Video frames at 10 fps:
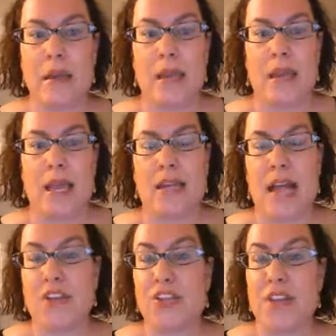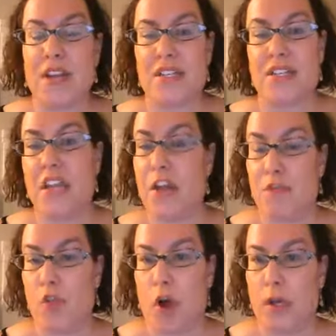and actually that is
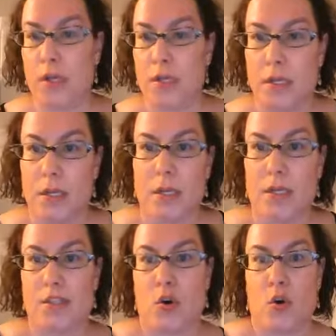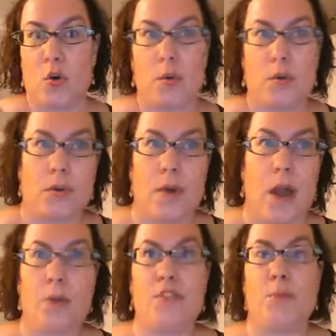Teflon. So
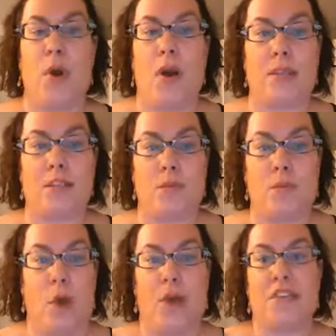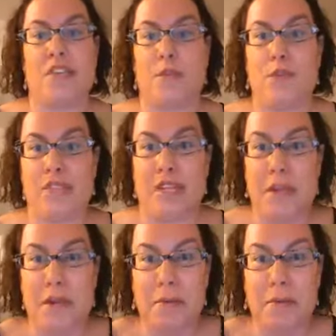I was surprised why this stuff was in